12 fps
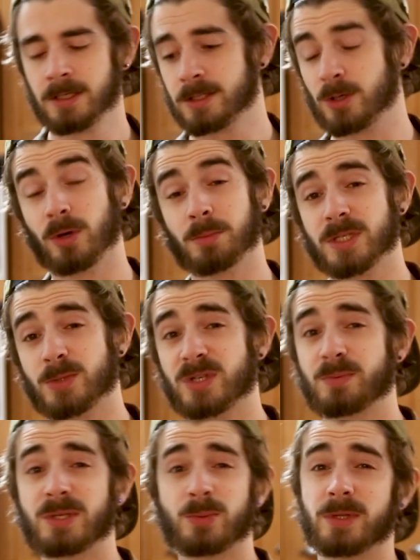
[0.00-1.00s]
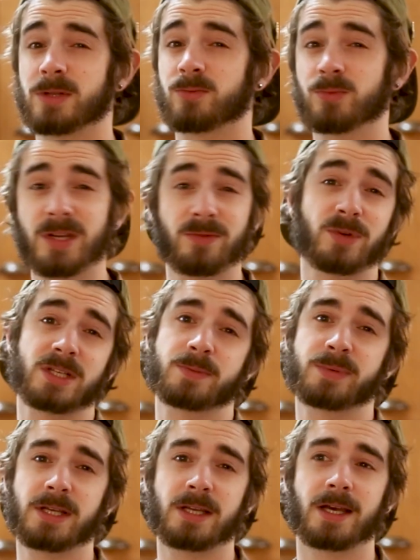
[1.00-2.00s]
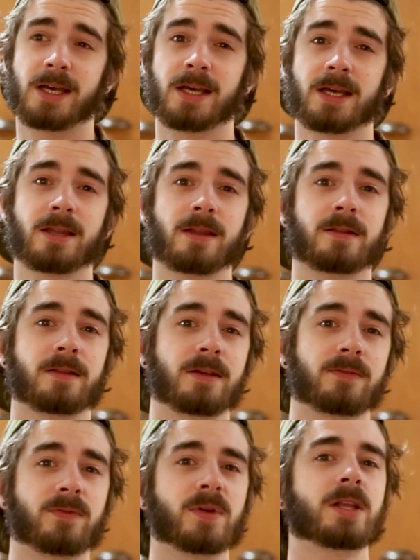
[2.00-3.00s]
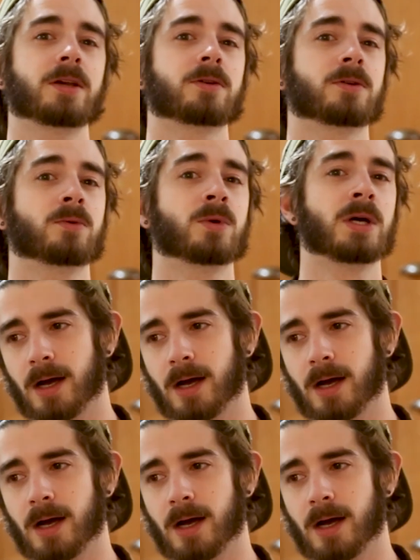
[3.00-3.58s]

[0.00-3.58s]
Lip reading: So I'm gonna switch between the written recipe and the video.